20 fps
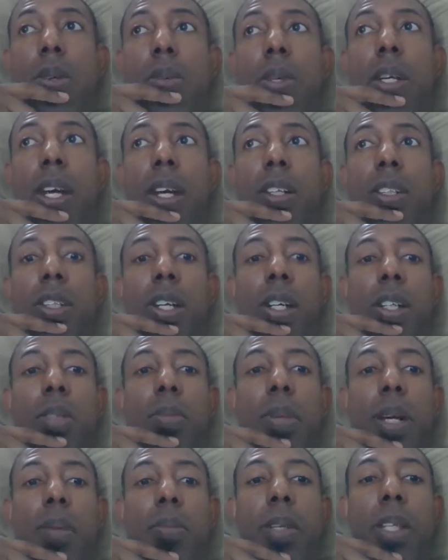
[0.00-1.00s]
And we kind of
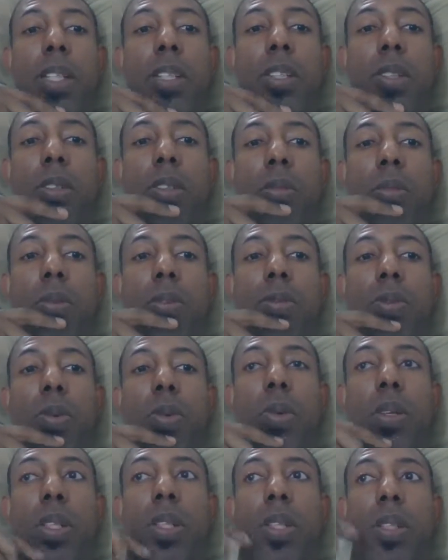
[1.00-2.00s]
talked about melatonin before.